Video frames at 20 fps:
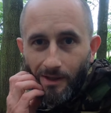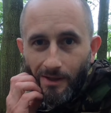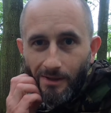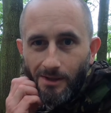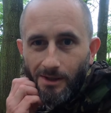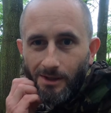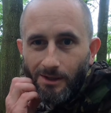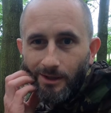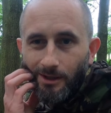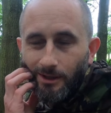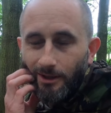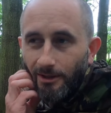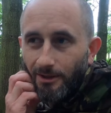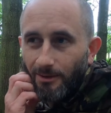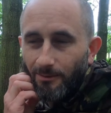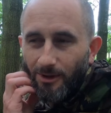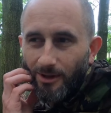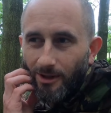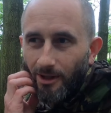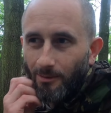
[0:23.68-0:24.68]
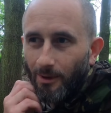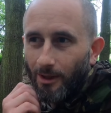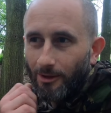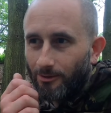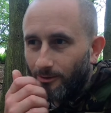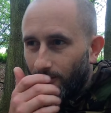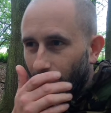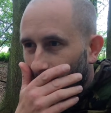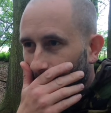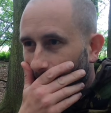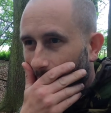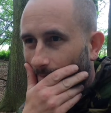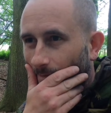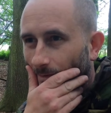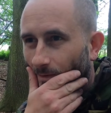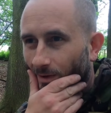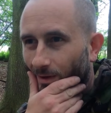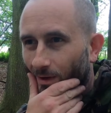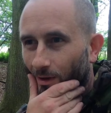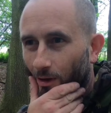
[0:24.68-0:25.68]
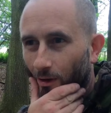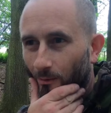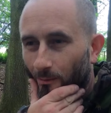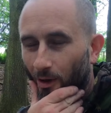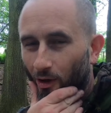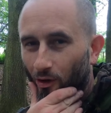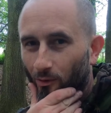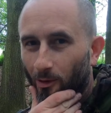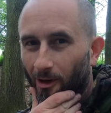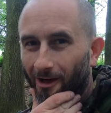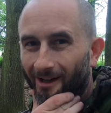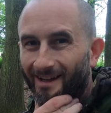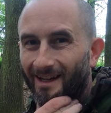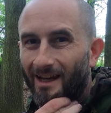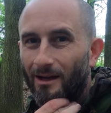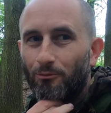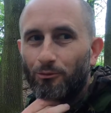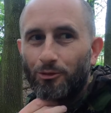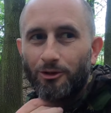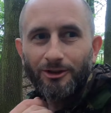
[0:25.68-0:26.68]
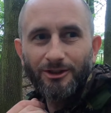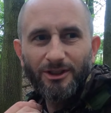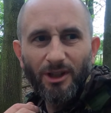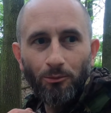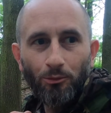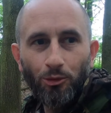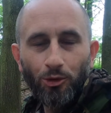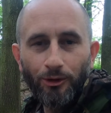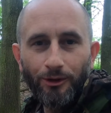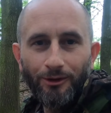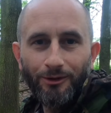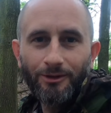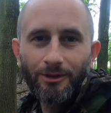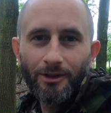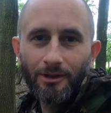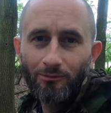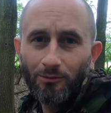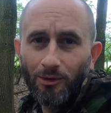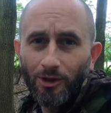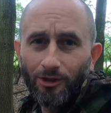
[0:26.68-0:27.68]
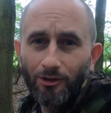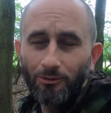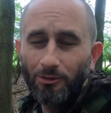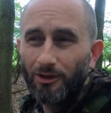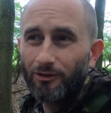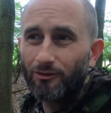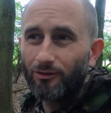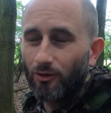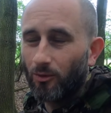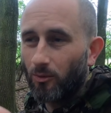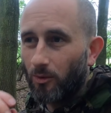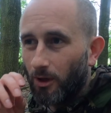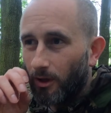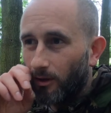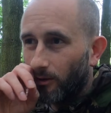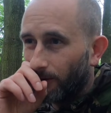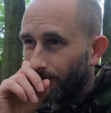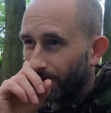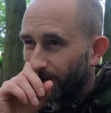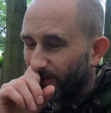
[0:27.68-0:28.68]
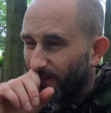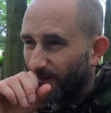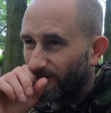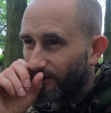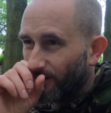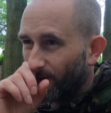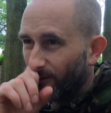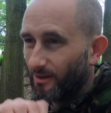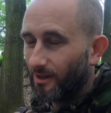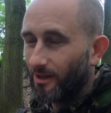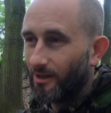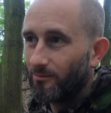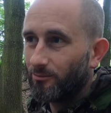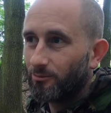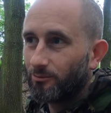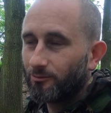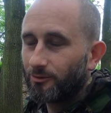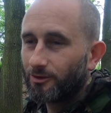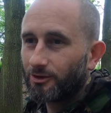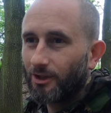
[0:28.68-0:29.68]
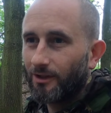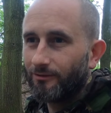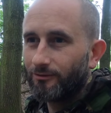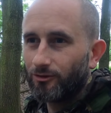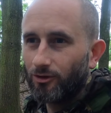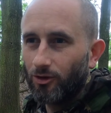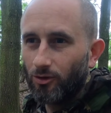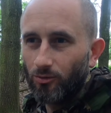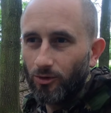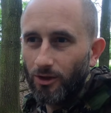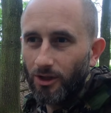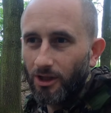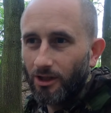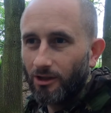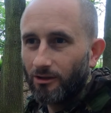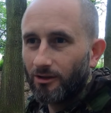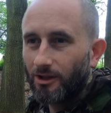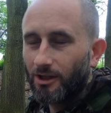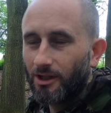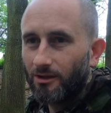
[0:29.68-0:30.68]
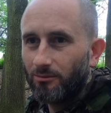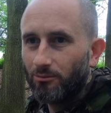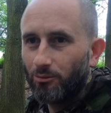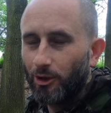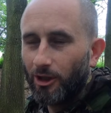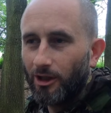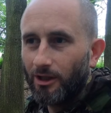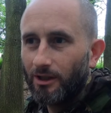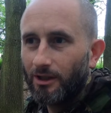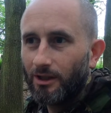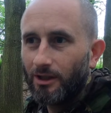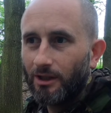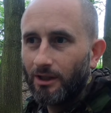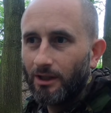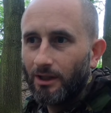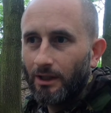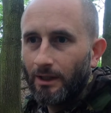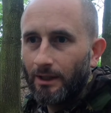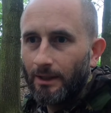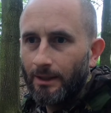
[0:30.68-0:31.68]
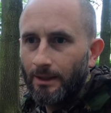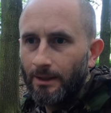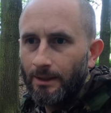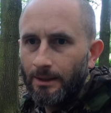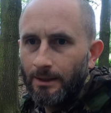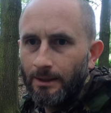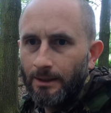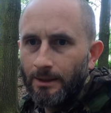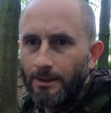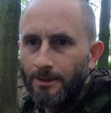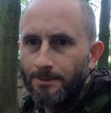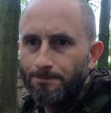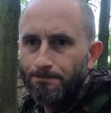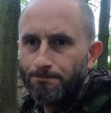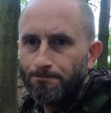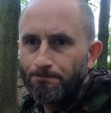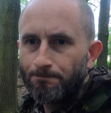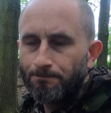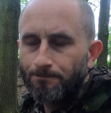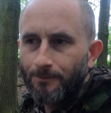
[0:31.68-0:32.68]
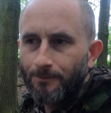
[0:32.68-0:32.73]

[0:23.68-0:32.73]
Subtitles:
because I'm thinking about doing a motorbike camp at some point. It might not be for a while, I just don't know yet because I haven't got all the gear I need, but I'm